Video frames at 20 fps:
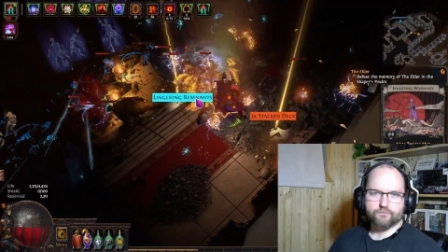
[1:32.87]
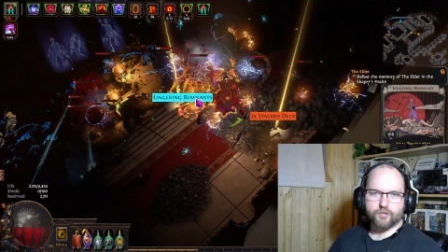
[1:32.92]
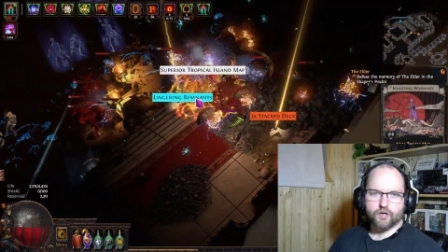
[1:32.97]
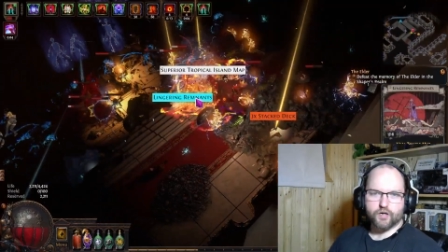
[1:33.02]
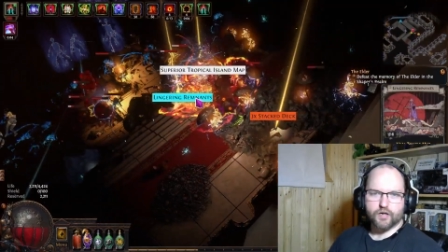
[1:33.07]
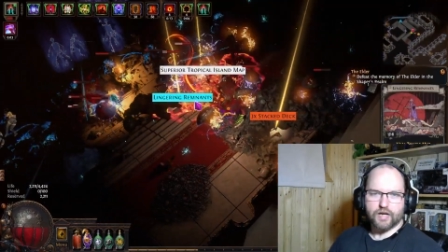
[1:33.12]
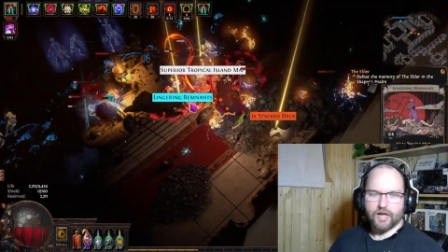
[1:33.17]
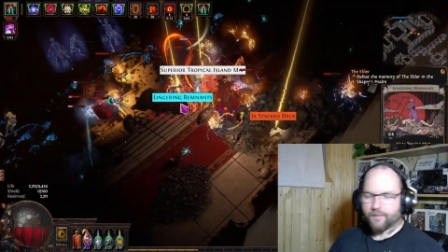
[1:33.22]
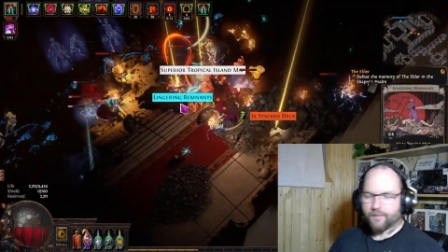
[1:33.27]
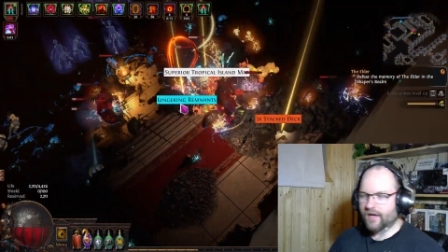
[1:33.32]

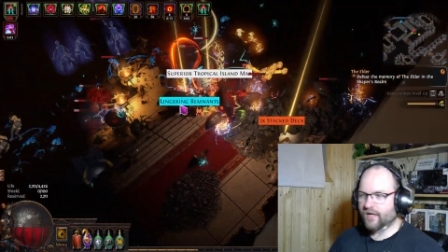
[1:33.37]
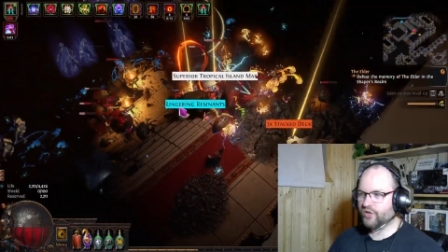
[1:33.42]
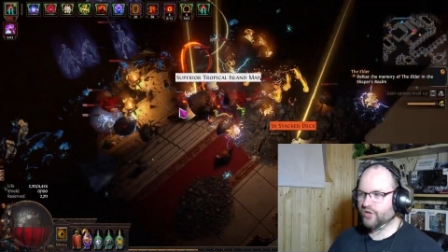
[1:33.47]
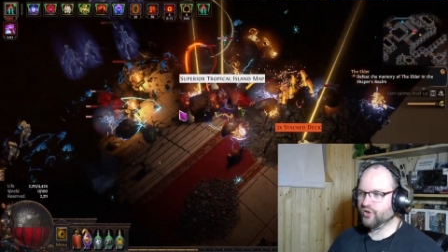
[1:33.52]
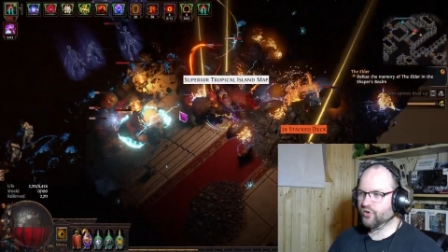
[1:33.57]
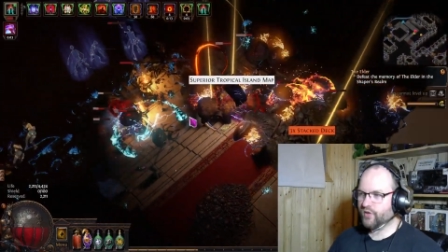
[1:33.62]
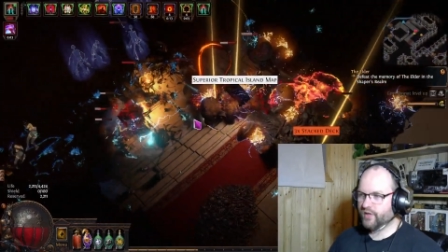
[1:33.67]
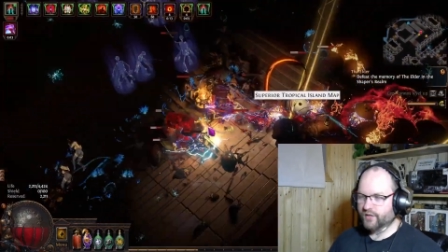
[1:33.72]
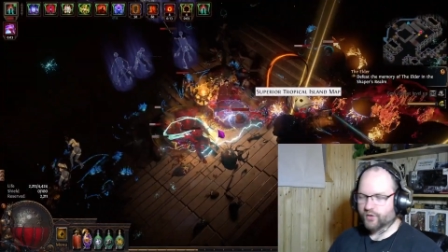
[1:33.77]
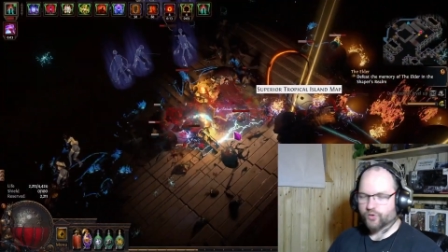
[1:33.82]
but I
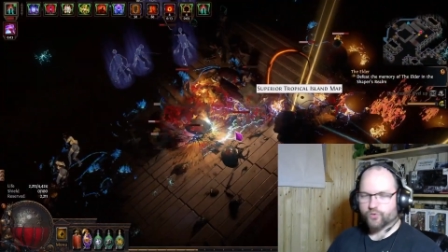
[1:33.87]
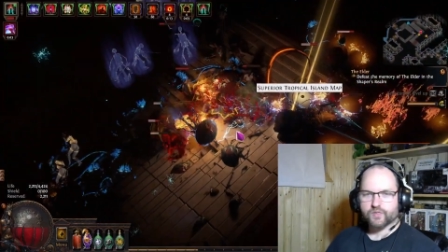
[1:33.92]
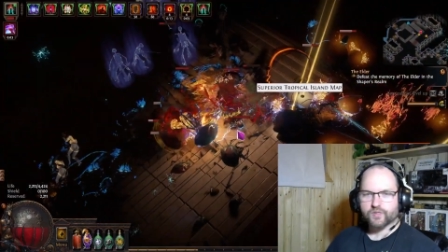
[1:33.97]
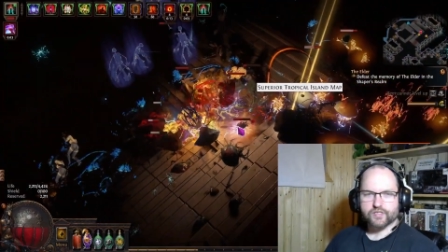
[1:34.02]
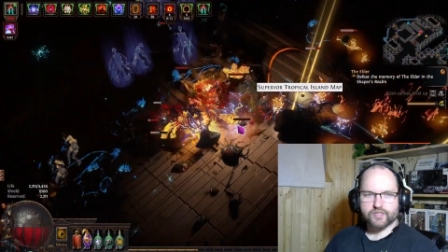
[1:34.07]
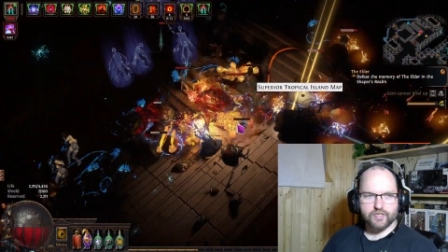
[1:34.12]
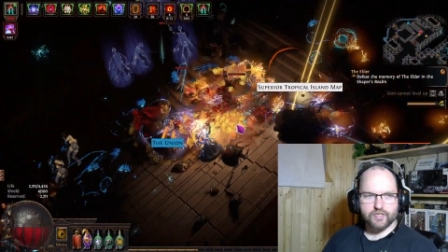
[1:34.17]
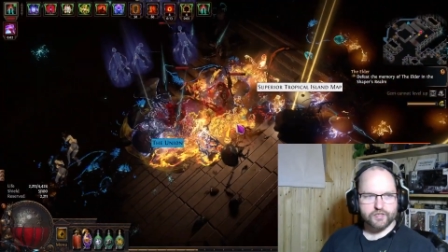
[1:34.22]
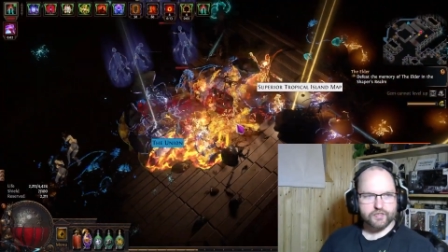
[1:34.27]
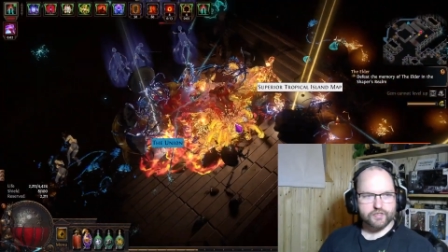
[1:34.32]
managed to get the
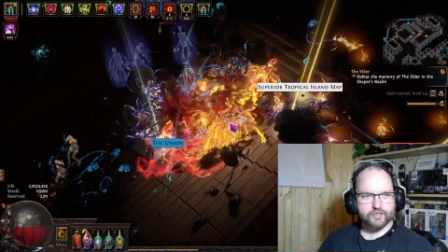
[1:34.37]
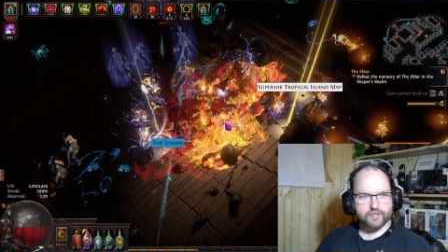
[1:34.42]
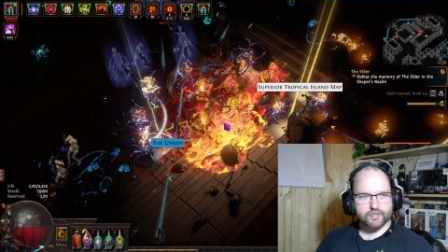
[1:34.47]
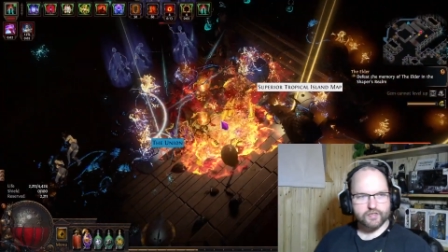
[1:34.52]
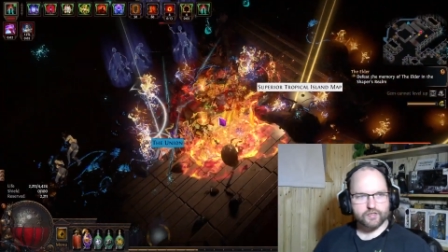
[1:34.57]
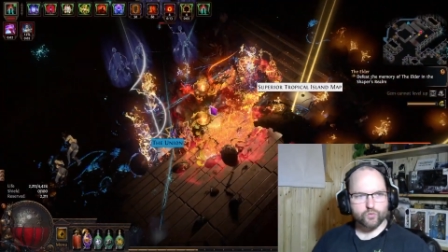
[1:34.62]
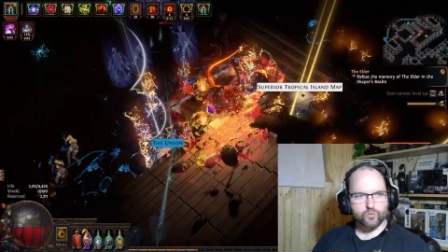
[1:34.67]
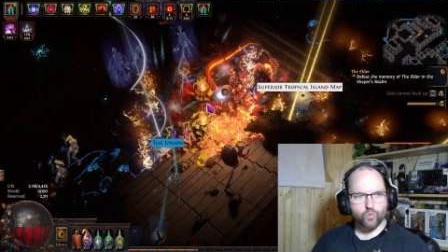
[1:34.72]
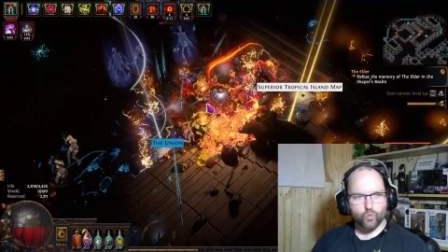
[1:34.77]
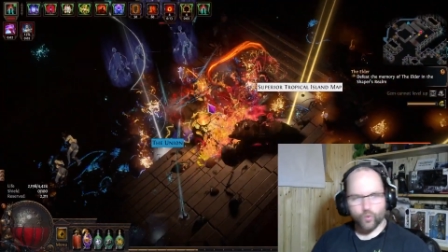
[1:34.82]

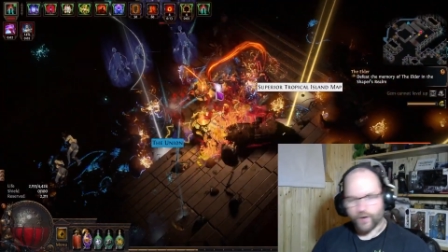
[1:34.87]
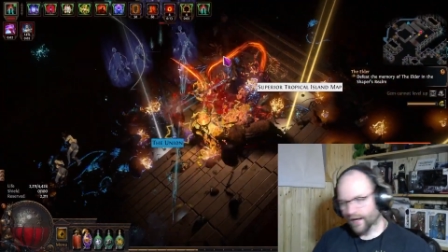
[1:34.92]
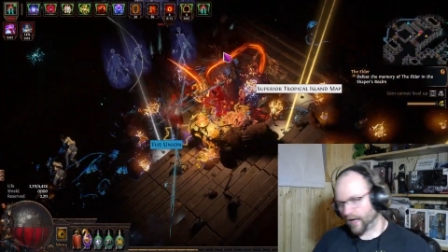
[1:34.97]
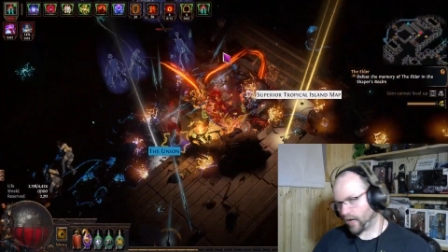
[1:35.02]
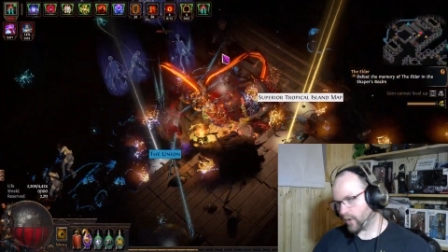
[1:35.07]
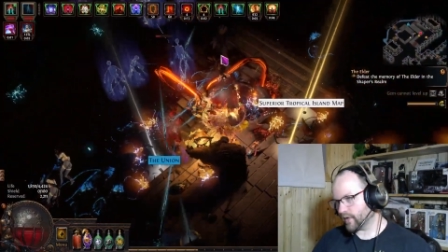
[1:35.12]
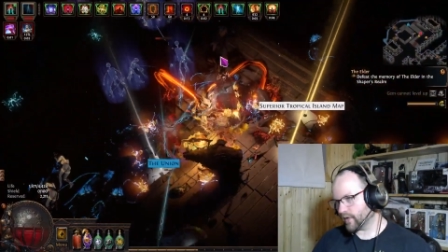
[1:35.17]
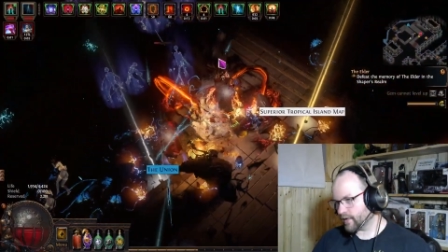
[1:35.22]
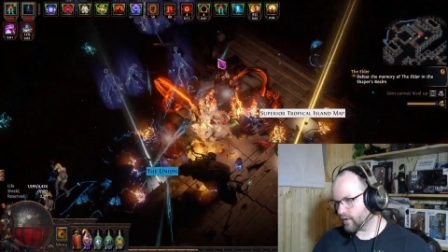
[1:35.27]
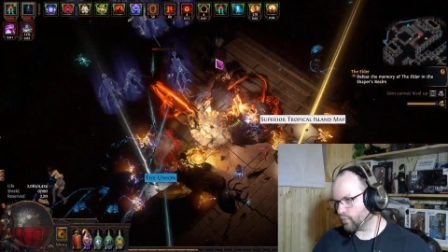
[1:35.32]
resists
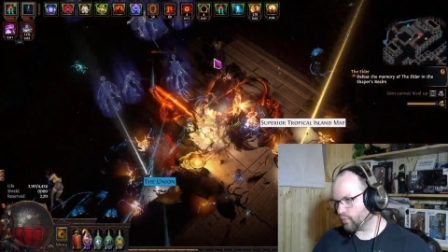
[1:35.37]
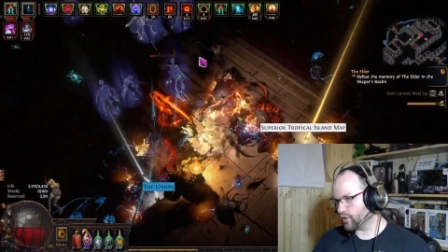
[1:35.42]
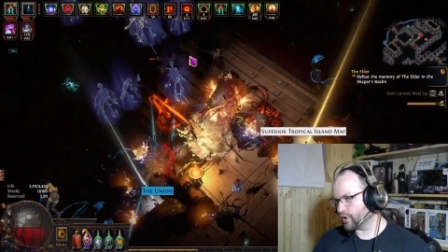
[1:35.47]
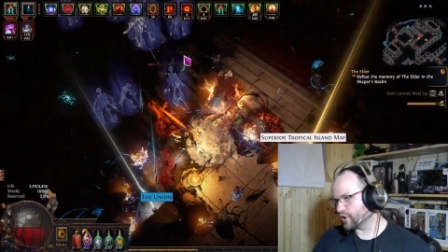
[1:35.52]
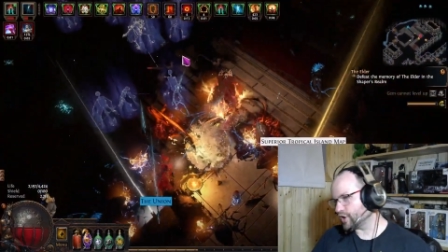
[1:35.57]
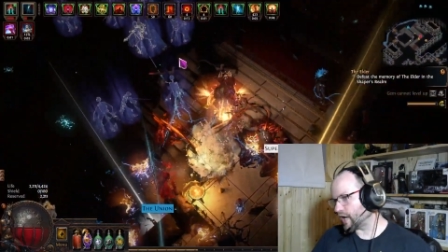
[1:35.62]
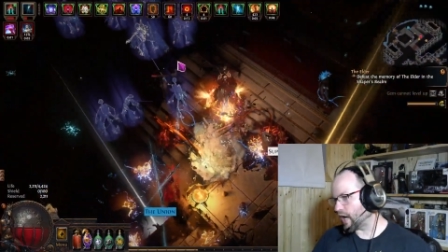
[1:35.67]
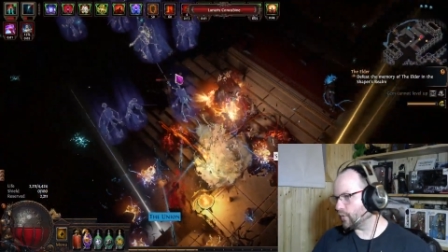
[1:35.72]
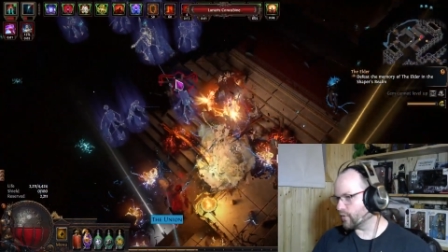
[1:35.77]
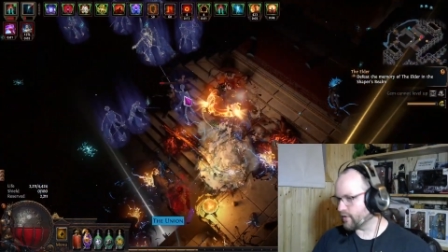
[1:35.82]
without it,
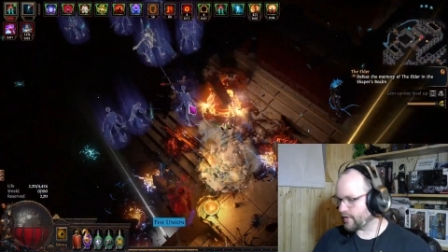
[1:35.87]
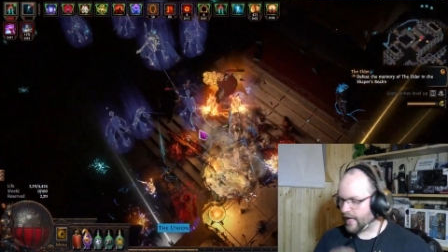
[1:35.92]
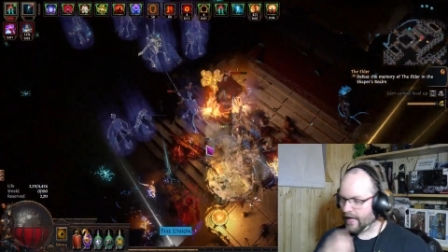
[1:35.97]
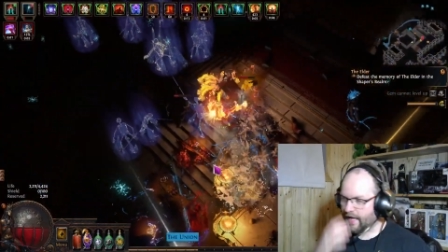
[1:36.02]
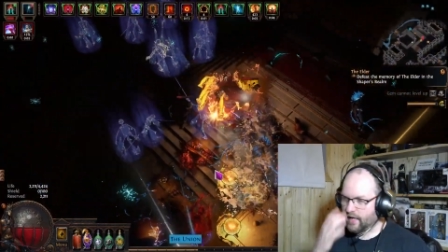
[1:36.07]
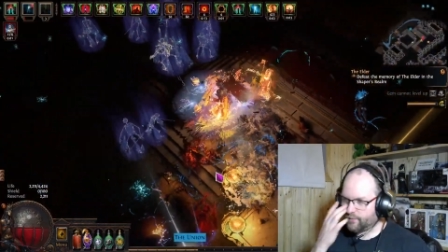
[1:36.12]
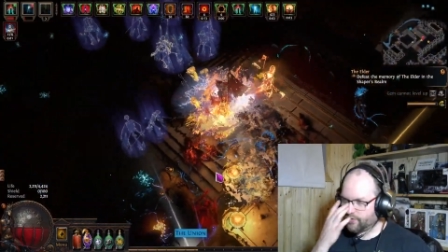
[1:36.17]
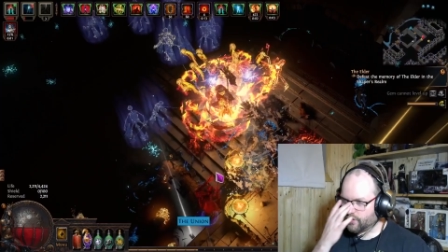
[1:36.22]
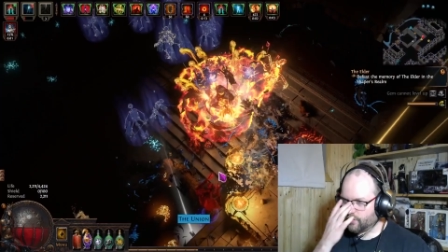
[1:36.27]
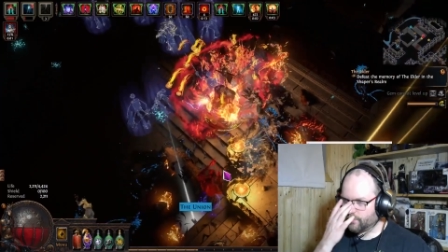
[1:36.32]
which I was
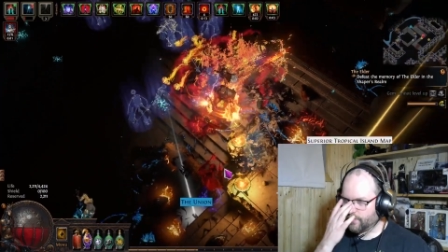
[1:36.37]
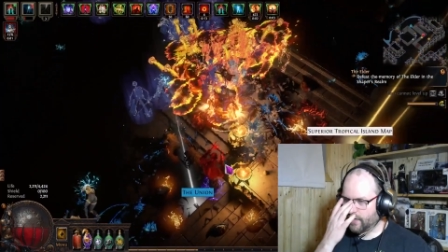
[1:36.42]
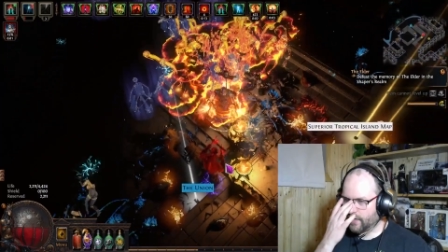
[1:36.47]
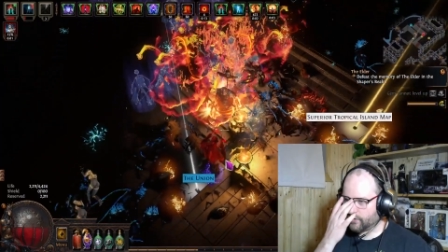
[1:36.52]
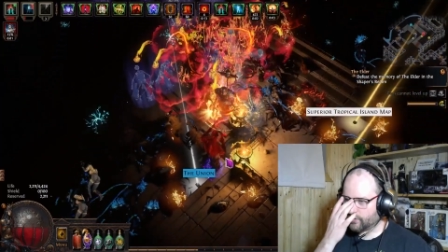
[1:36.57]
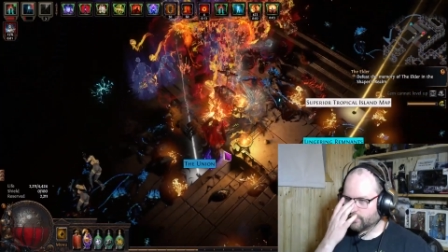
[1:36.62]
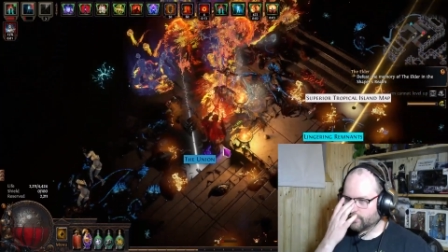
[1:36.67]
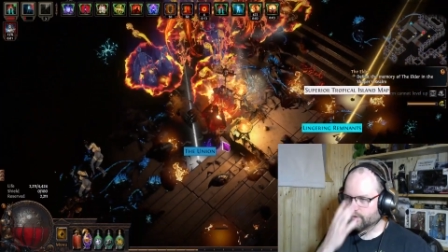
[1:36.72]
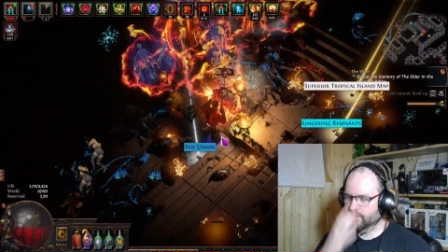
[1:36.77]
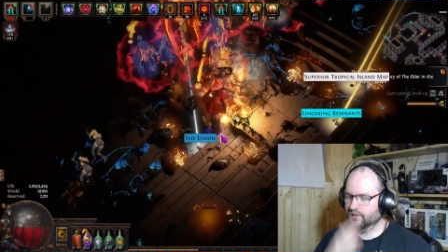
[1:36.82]
happy
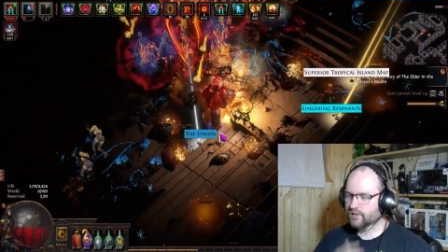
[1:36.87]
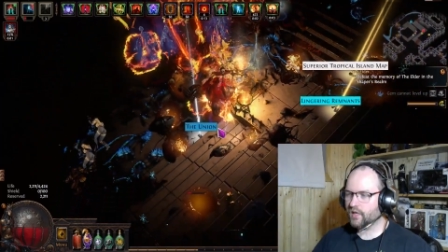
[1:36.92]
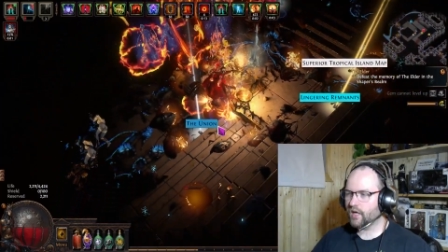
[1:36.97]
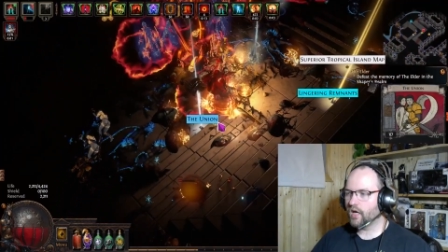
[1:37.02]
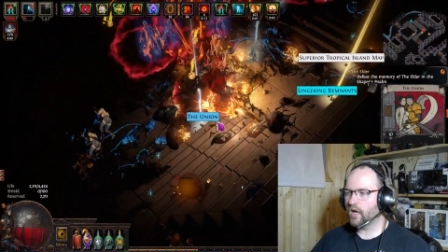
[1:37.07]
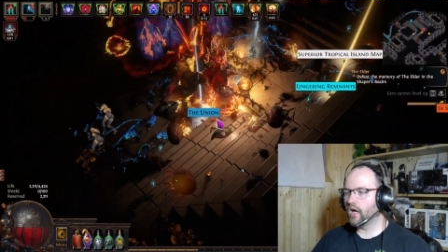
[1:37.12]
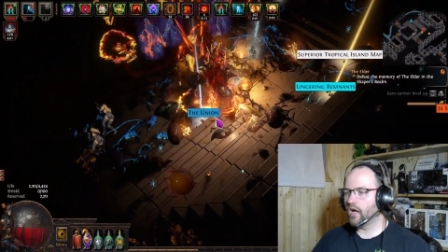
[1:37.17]
about because